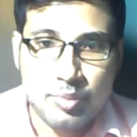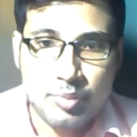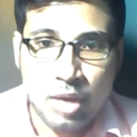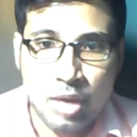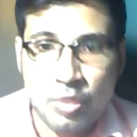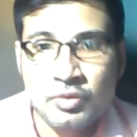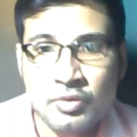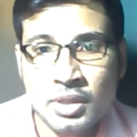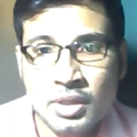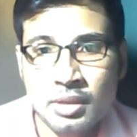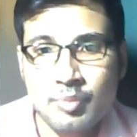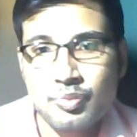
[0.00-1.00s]

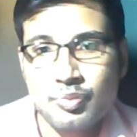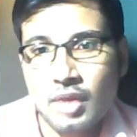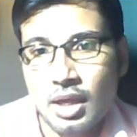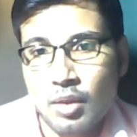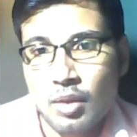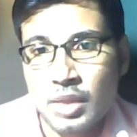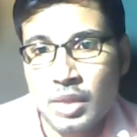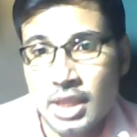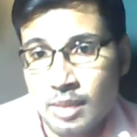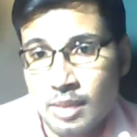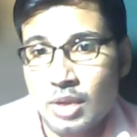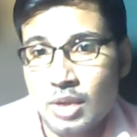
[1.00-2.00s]
However, when it
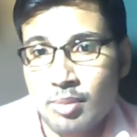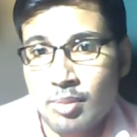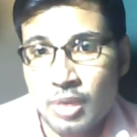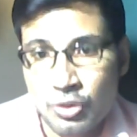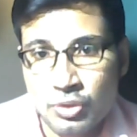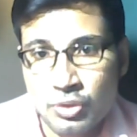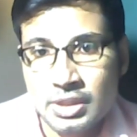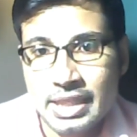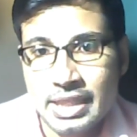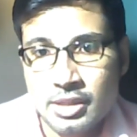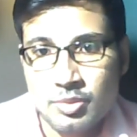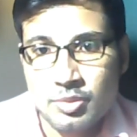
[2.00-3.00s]
comes to Hambantota
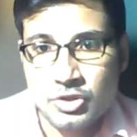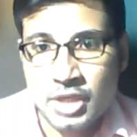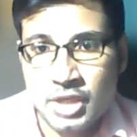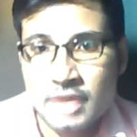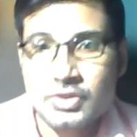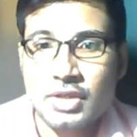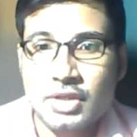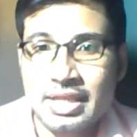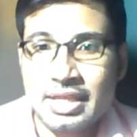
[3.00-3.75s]
related projects,